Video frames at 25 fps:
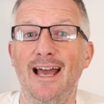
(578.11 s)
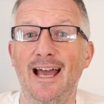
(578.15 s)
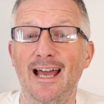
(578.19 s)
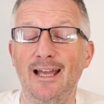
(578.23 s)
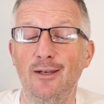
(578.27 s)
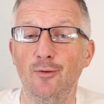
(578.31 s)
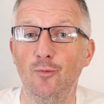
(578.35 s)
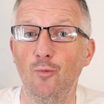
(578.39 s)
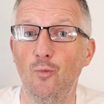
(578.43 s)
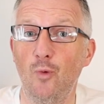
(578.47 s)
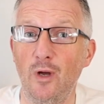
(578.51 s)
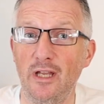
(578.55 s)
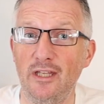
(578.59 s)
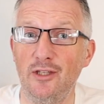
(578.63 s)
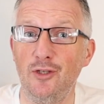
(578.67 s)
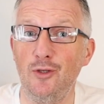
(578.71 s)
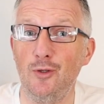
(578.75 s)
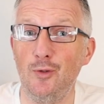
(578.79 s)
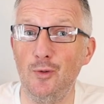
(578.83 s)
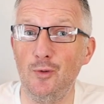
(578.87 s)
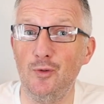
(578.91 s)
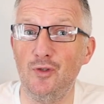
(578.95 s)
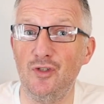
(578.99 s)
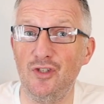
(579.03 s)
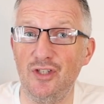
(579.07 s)
And when
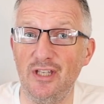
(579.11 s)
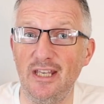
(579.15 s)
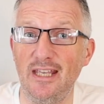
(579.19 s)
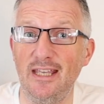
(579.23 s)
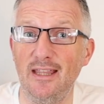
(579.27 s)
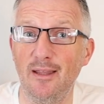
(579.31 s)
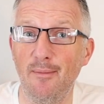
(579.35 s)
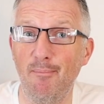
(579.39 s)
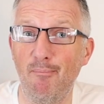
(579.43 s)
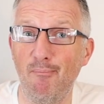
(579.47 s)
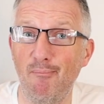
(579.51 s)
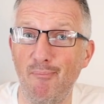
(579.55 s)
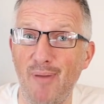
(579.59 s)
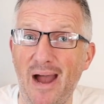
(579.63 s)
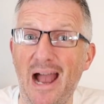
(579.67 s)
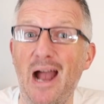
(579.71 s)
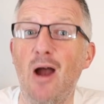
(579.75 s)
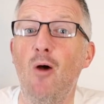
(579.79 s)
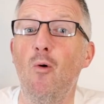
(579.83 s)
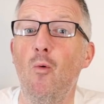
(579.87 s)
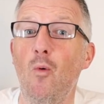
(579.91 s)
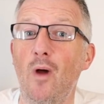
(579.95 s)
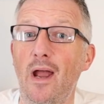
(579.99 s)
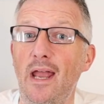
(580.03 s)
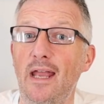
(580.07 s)
you see the
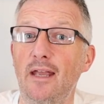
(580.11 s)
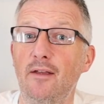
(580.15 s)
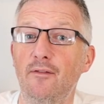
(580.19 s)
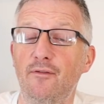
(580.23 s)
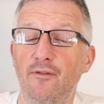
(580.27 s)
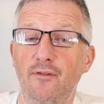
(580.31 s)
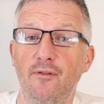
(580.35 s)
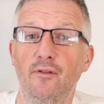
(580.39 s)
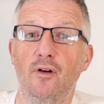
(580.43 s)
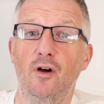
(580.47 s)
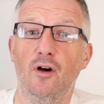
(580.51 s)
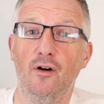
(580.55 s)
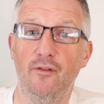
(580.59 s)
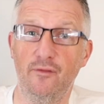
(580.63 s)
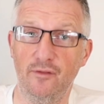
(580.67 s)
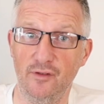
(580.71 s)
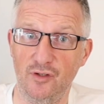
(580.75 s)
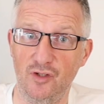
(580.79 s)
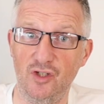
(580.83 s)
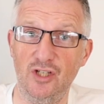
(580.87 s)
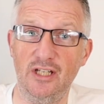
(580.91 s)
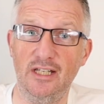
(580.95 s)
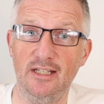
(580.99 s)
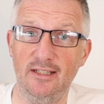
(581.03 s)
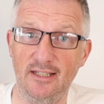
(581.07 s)
bow wave of a
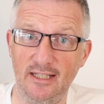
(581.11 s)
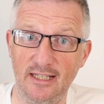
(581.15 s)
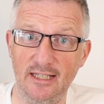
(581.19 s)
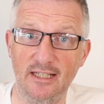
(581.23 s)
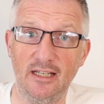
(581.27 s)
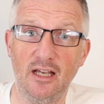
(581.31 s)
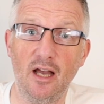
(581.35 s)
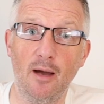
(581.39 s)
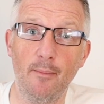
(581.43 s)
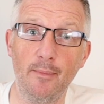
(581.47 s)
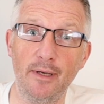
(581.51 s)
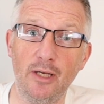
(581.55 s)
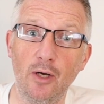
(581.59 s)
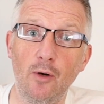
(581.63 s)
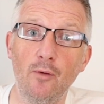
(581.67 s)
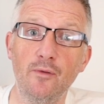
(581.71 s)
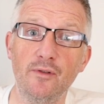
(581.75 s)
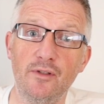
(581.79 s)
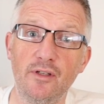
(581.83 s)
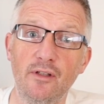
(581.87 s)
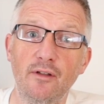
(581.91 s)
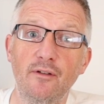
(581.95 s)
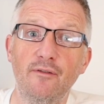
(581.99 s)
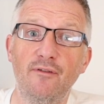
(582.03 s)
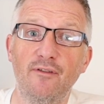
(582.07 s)
GT coming
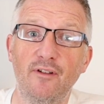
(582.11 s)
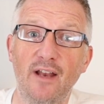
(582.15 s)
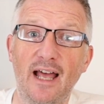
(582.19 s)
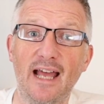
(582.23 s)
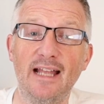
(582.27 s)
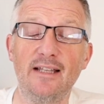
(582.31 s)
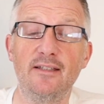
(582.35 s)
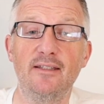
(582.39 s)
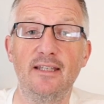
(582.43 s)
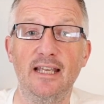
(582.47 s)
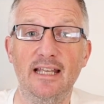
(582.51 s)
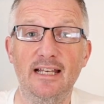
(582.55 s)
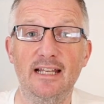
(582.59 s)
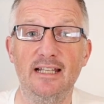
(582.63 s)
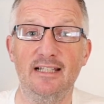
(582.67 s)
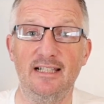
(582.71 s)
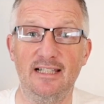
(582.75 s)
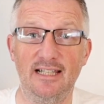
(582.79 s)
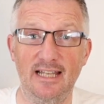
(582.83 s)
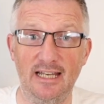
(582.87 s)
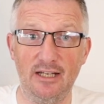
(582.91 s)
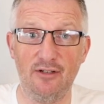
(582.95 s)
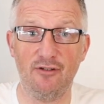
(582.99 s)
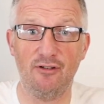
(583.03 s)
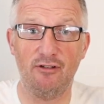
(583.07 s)
onto the flats, it is
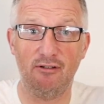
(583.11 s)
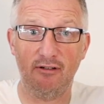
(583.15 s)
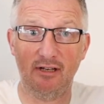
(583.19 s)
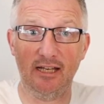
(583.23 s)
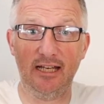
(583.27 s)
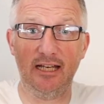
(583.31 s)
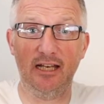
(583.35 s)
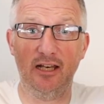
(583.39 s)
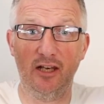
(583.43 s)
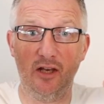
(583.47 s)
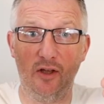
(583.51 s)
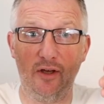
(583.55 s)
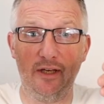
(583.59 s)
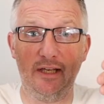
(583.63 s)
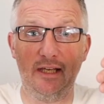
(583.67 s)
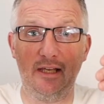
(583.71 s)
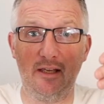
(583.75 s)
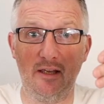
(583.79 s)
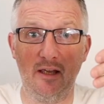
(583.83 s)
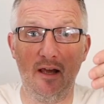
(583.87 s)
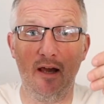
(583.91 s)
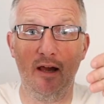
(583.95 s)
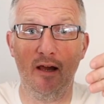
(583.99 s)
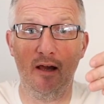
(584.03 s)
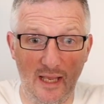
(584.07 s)
literally
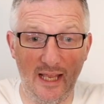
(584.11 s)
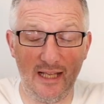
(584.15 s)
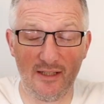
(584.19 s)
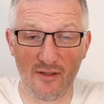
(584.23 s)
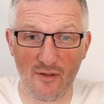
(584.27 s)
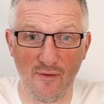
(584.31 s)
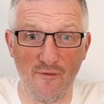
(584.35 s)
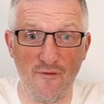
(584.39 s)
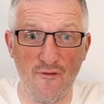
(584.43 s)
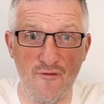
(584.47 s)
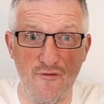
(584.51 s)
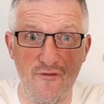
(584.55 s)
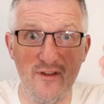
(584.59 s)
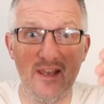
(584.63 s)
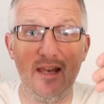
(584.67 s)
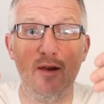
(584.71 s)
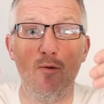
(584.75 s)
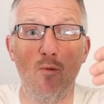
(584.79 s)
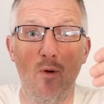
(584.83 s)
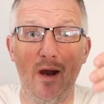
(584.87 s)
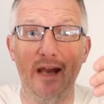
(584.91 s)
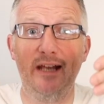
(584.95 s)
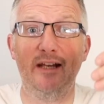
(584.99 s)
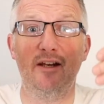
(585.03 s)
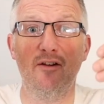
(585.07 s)
like it's a
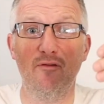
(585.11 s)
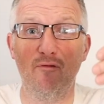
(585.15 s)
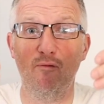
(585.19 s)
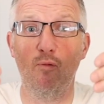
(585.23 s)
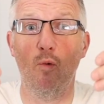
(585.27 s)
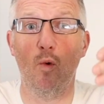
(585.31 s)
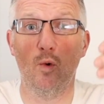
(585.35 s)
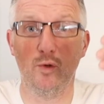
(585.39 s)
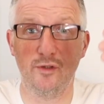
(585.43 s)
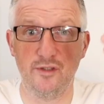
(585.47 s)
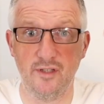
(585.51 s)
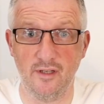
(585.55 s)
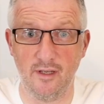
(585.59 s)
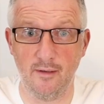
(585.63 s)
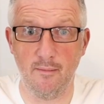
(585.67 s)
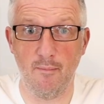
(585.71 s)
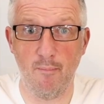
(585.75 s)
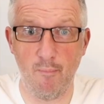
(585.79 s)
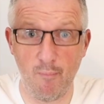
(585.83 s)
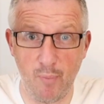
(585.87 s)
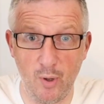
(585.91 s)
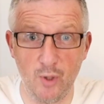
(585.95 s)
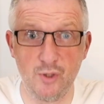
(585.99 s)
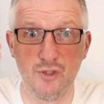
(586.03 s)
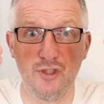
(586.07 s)
V-wake of water
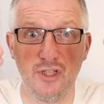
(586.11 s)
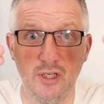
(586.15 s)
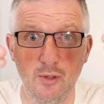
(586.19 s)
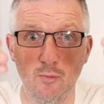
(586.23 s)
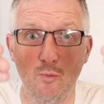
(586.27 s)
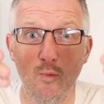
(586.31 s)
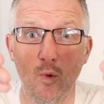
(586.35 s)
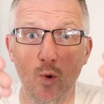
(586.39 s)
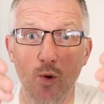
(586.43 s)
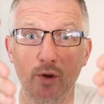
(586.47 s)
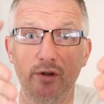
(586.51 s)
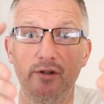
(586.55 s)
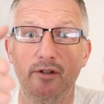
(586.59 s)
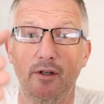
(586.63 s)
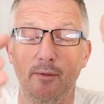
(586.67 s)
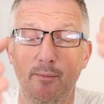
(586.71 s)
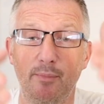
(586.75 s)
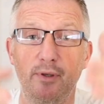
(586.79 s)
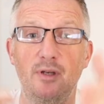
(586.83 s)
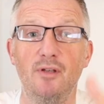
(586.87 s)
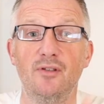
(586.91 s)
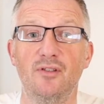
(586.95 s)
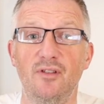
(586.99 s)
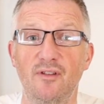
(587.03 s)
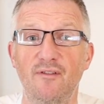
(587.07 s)
pushing water
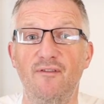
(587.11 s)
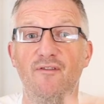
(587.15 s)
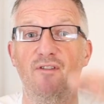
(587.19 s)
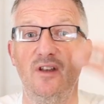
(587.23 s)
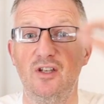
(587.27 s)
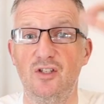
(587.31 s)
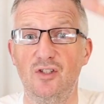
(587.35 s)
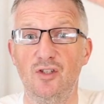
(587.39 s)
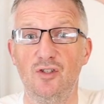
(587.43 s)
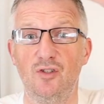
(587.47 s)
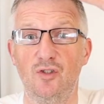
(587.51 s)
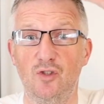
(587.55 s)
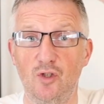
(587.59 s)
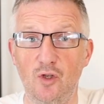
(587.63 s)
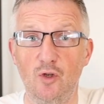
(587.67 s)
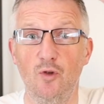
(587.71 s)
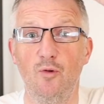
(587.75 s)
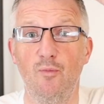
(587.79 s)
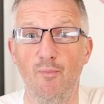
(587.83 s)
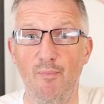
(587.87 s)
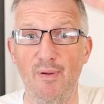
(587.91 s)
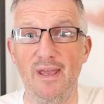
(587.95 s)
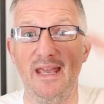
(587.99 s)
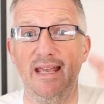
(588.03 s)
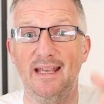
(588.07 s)
because the fish is
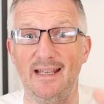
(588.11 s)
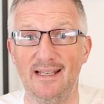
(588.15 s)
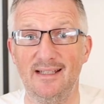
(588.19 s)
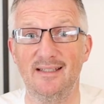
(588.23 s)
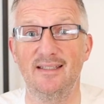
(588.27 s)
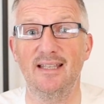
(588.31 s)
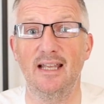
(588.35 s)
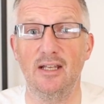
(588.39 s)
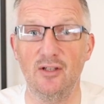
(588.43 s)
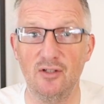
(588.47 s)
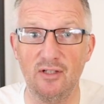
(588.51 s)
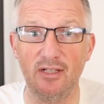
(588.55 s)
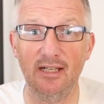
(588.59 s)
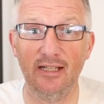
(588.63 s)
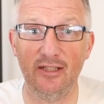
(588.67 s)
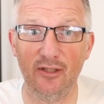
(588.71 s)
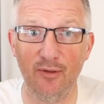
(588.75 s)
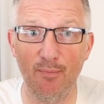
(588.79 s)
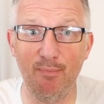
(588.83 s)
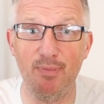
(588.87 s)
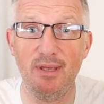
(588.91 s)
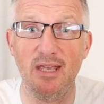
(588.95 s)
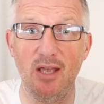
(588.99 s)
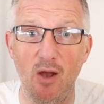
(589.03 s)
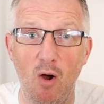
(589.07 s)
too big essentially to
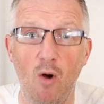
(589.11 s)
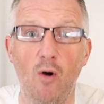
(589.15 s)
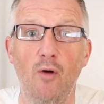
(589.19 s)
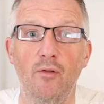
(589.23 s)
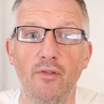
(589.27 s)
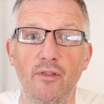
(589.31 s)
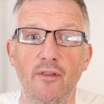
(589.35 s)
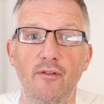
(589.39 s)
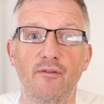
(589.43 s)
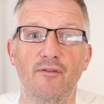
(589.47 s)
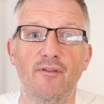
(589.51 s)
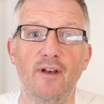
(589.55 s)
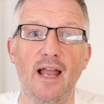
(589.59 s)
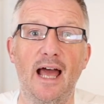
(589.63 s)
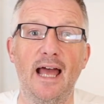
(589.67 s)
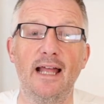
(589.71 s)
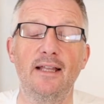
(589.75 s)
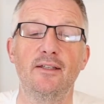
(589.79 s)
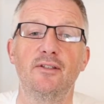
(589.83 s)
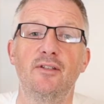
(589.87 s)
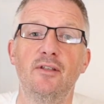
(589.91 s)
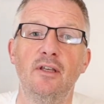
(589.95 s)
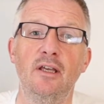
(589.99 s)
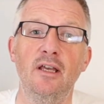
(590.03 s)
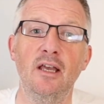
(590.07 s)
be on the
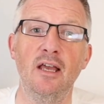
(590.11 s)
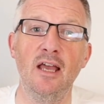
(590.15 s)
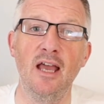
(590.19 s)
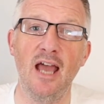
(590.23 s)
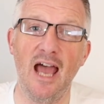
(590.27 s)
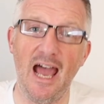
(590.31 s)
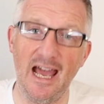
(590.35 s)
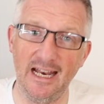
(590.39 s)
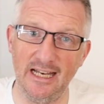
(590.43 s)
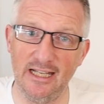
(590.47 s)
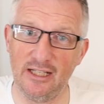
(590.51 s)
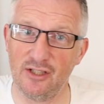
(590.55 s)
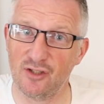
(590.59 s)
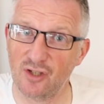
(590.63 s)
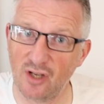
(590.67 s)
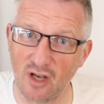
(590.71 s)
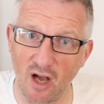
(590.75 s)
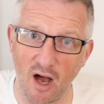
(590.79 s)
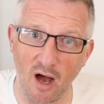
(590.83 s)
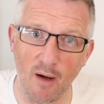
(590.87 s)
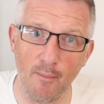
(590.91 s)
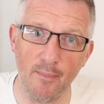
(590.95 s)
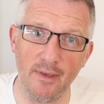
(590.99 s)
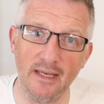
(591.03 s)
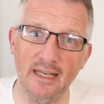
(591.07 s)
flats, and it's
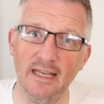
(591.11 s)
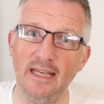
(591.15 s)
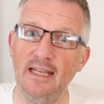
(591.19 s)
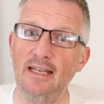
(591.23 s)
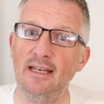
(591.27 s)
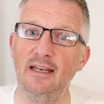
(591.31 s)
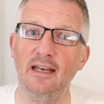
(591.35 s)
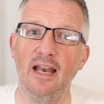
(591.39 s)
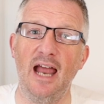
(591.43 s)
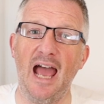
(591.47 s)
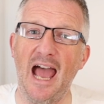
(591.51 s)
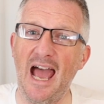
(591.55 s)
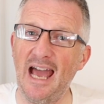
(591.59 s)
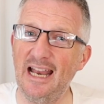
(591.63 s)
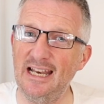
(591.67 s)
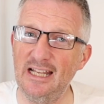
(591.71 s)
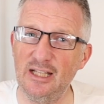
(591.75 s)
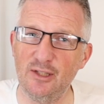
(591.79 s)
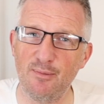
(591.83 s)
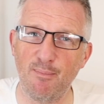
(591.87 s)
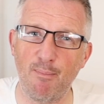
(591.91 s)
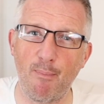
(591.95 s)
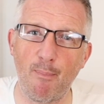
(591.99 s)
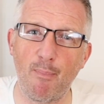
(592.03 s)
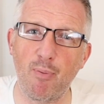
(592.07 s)
coming in and
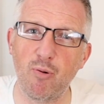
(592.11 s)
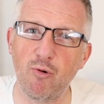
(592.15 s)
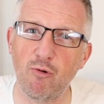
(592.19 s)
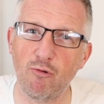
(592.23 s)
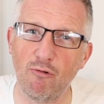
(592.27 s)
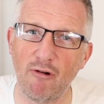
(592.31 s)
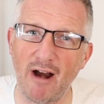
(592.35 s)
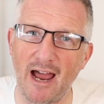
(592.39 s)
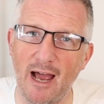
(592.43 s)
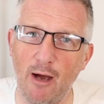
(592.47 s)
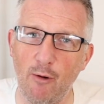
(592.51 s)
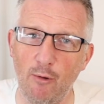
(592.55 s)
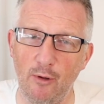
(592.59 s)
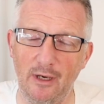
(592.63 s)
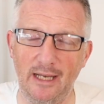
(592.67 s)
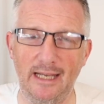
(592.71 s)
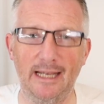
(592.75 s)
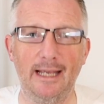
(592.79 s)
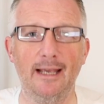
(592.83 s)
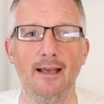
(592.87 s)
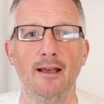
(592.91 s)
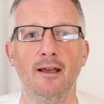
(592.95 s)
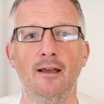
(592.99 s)
it's prowling.